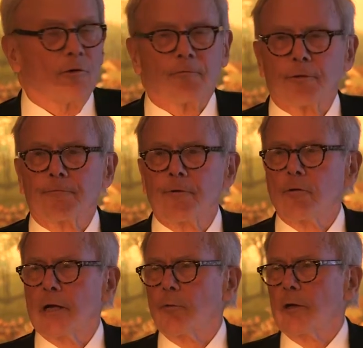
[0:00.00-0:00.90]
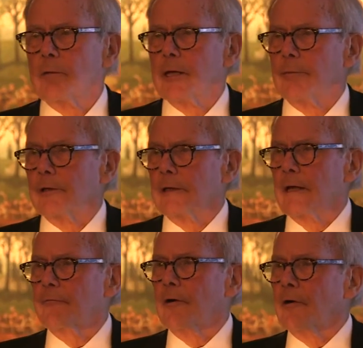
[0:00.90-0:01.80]
her over the phone. I wanted to be able to
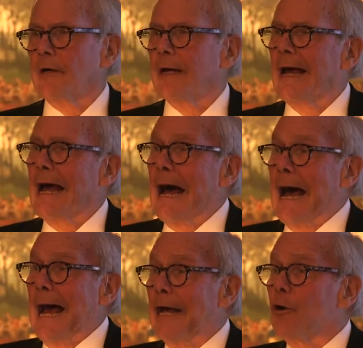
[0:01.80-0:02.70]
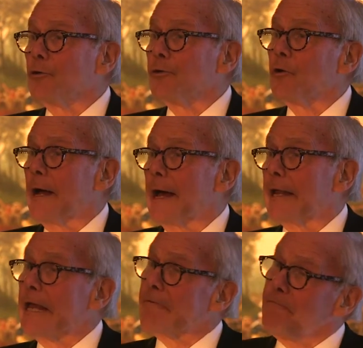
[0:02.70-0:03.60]
get there. I also had
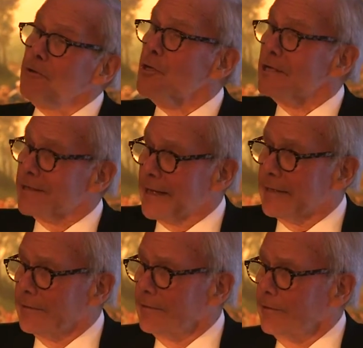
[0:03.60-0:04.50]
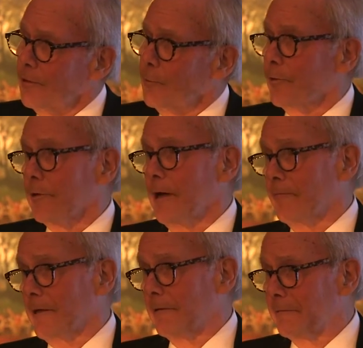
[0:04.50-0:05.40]
a fishing date with
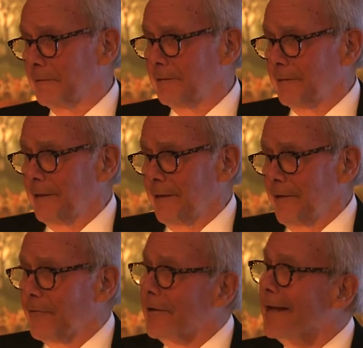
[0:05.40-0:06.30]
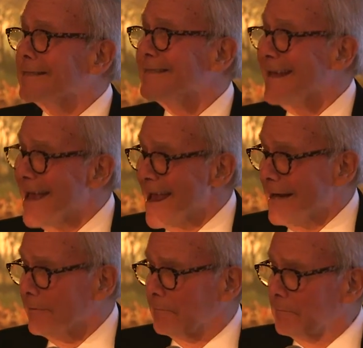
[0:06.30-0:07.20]
Lefty the next day.
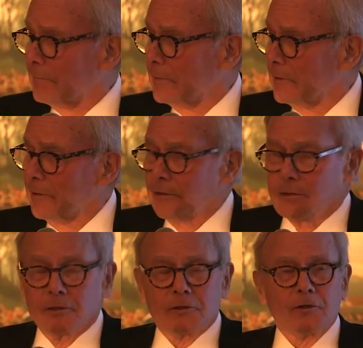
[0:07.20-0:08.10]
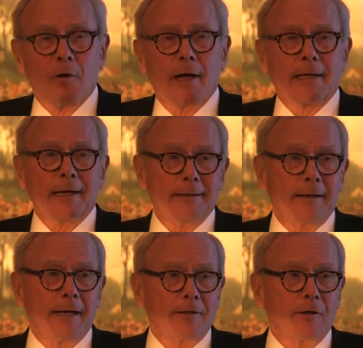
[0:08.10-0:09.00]
So I got
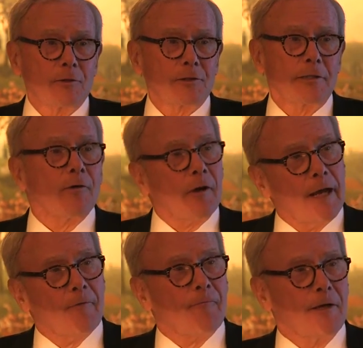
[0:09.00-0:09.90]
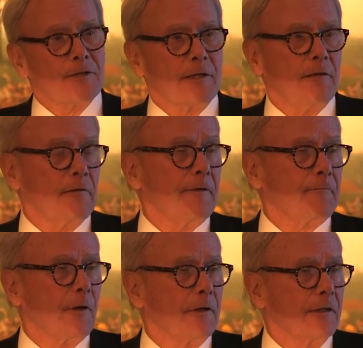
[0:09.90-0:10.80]
diagnosed. Here I am facing a
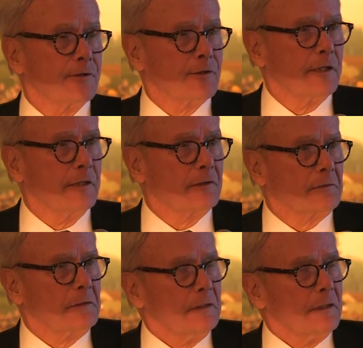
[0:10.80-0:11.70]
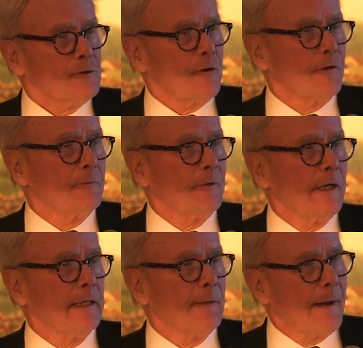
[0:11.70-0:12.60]
life threatening disease, charter a
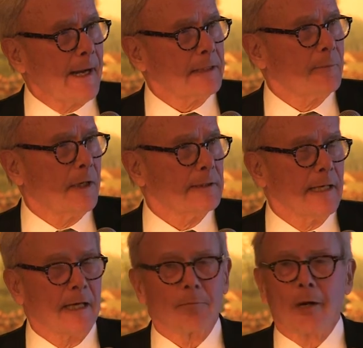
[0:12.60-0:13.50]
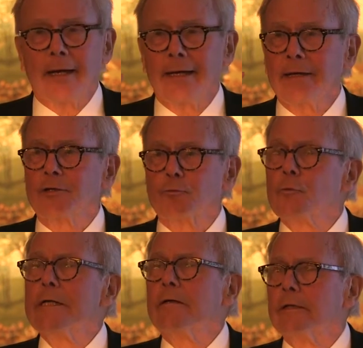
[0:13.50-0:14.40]
plane, get back to Montana. My head is
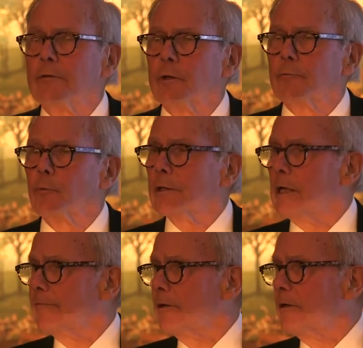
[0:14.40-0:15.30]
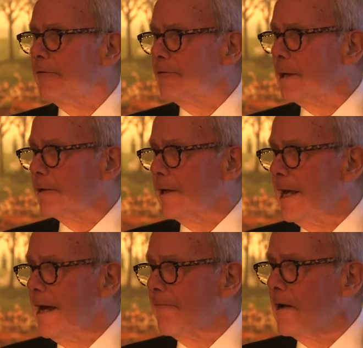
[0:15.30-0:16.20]
reeling with what kind of a life am I going
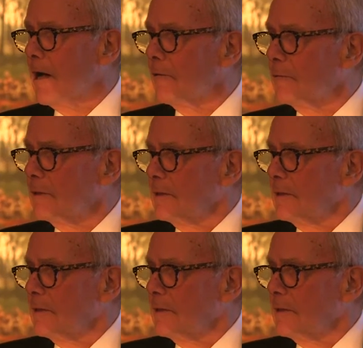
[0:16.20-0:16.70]
to have now?